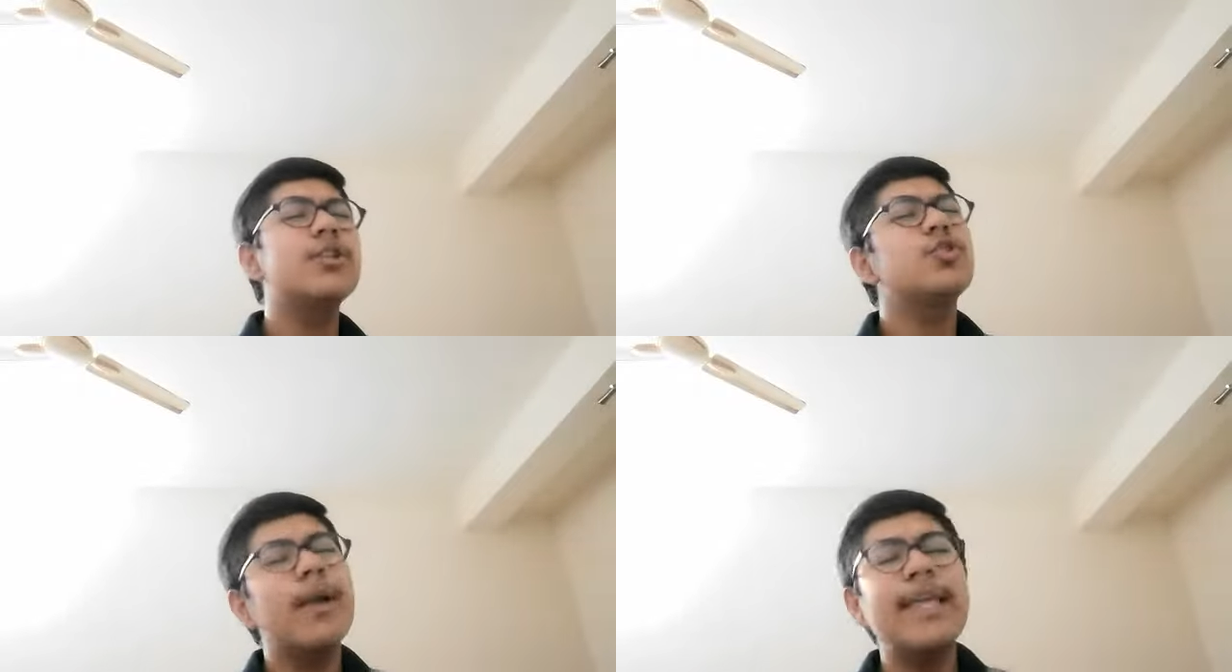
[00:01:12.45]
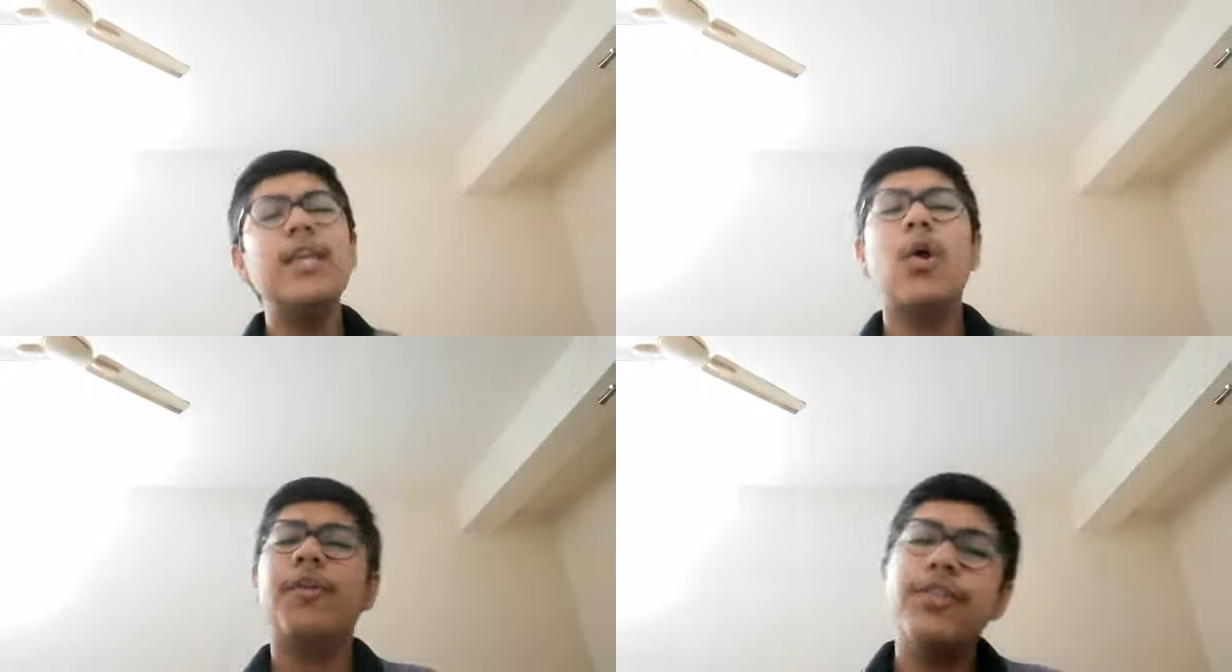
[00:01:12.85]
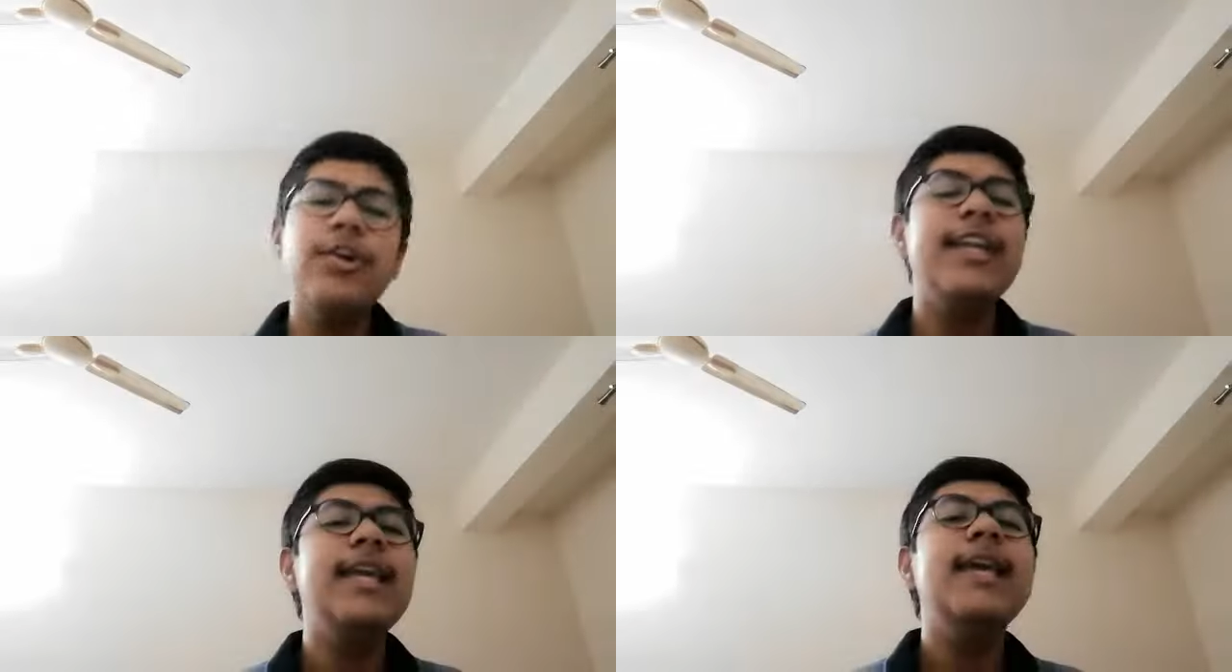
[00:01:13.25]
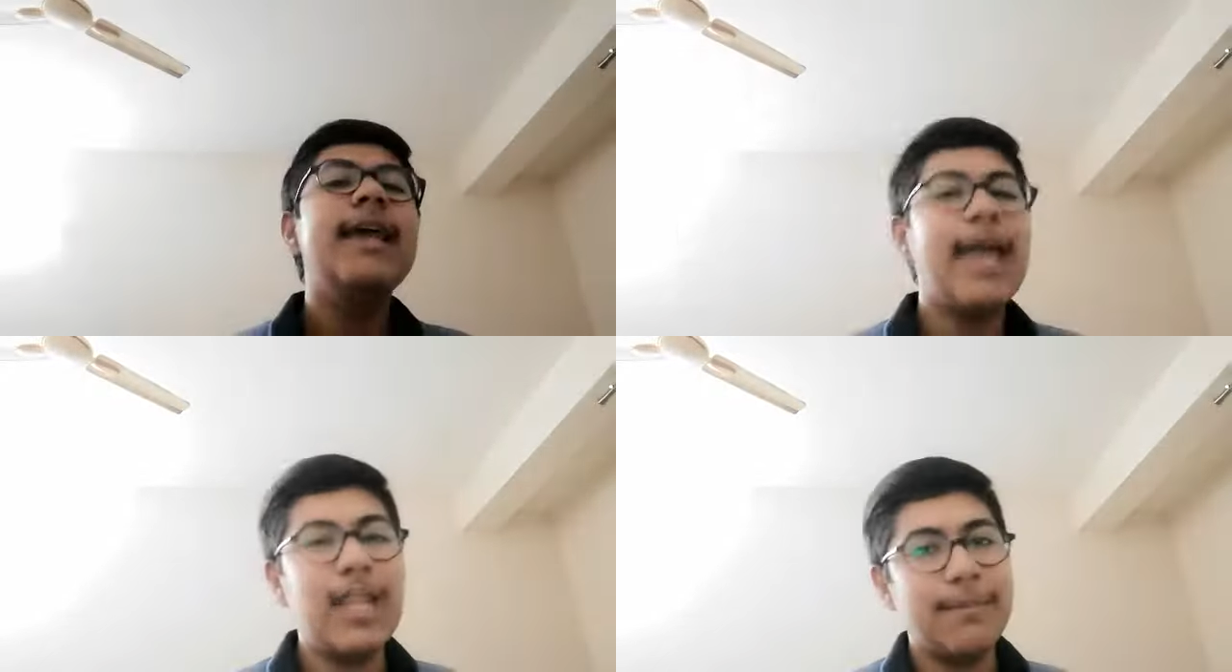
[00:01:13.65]
20 or 30
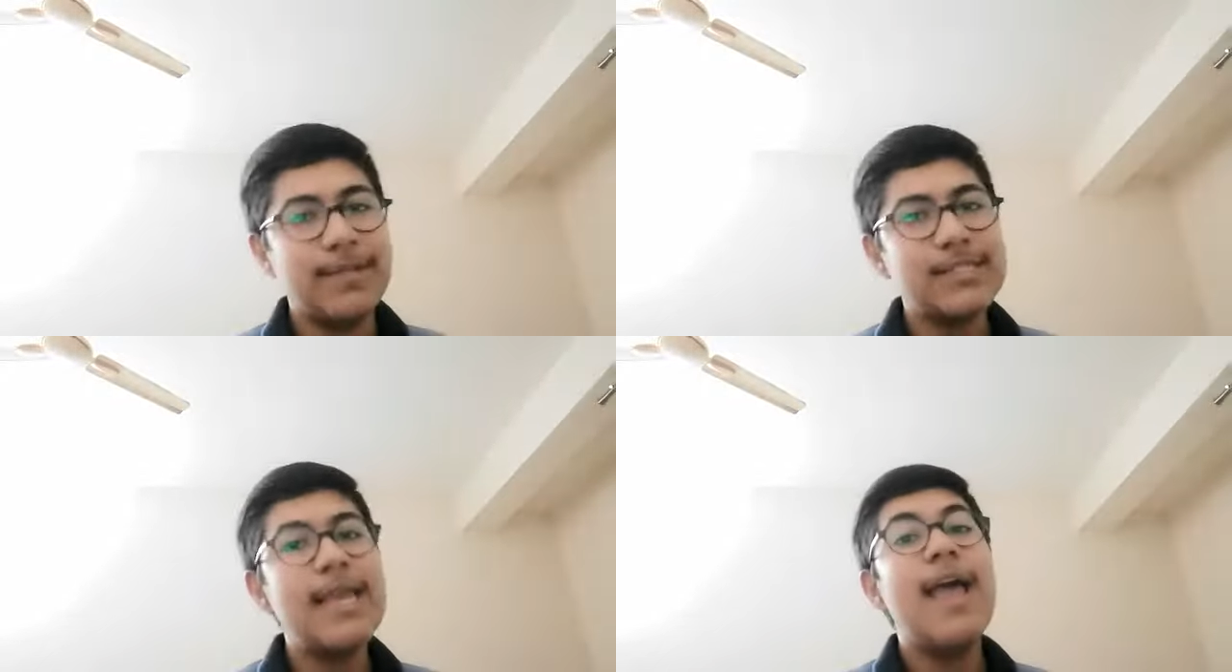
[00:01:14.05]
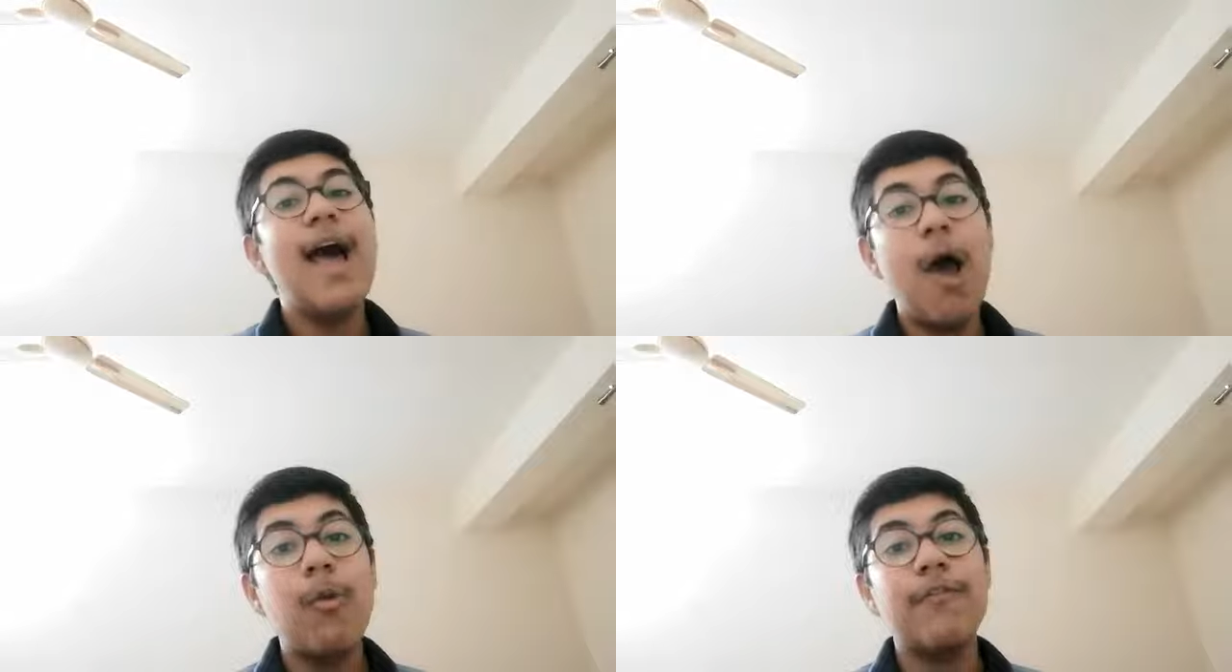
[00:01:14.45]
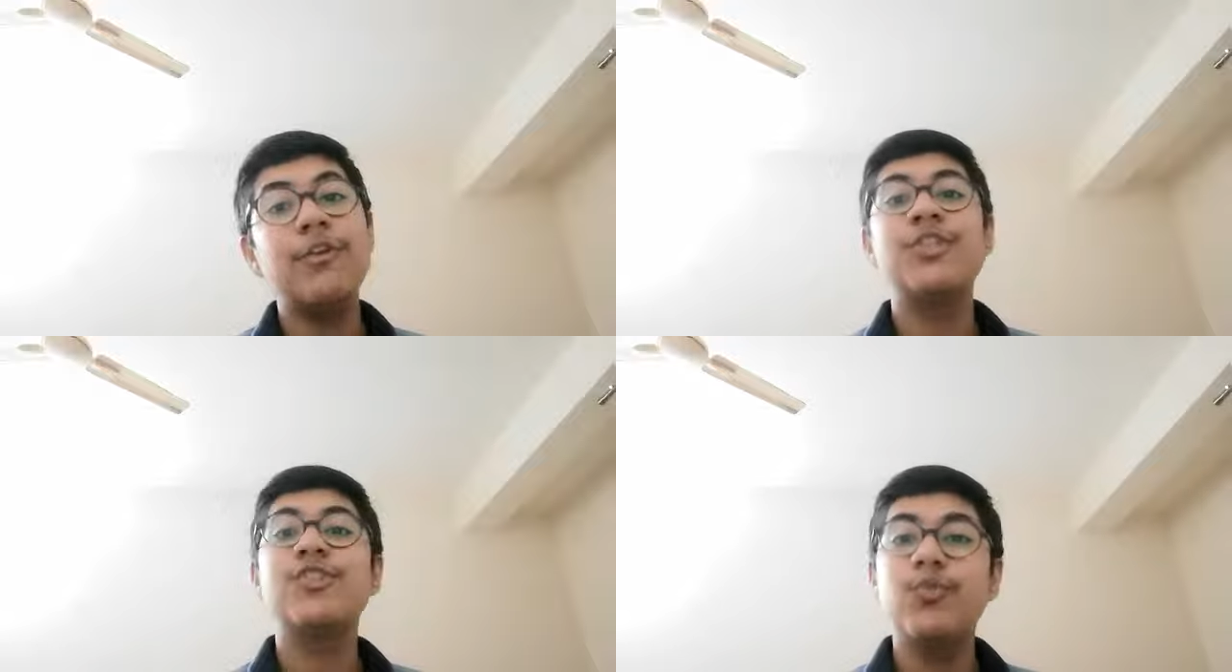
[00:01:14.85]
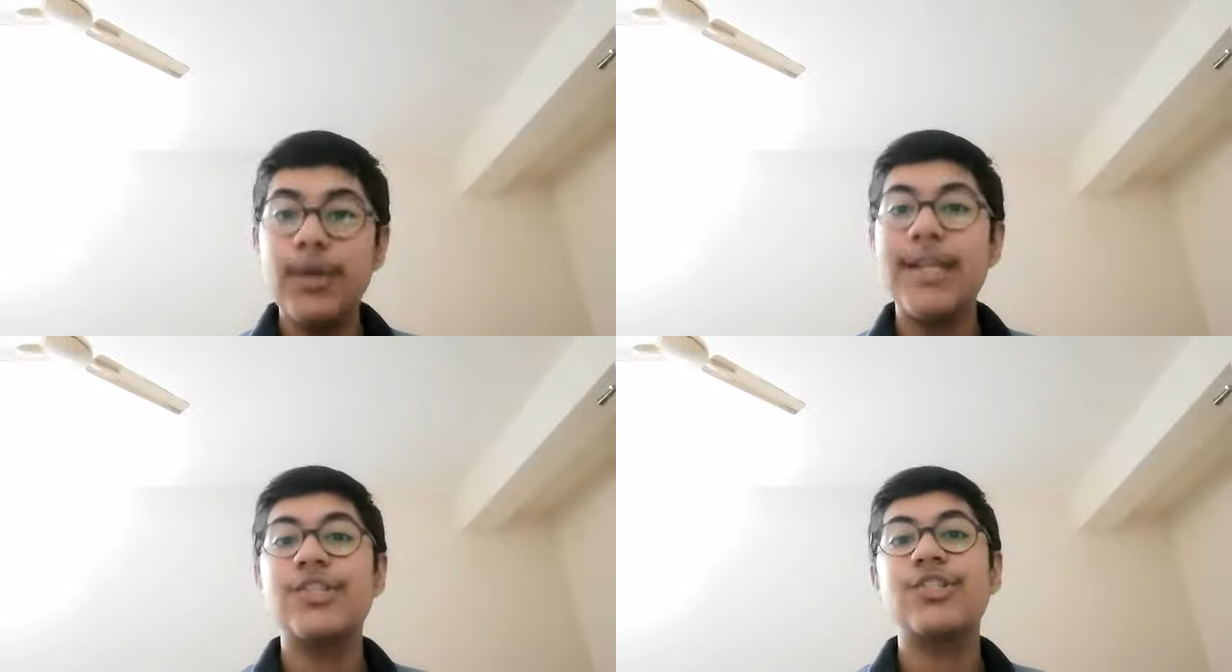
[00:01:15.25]
elements. However,
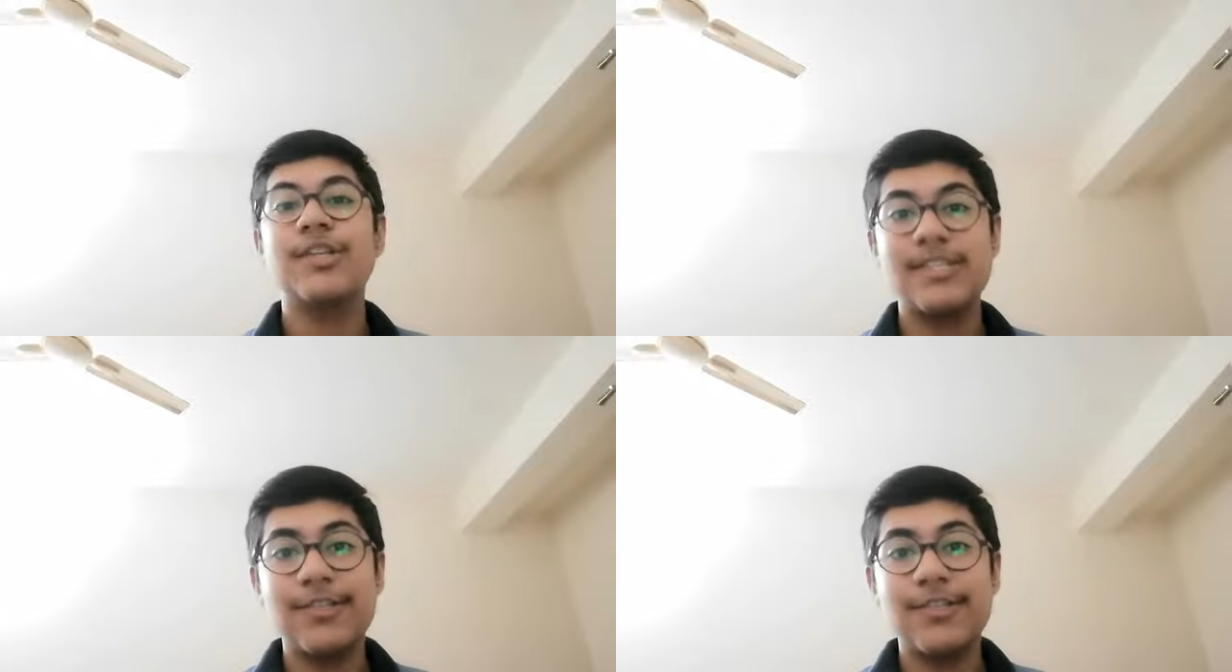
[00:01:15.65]
Suresh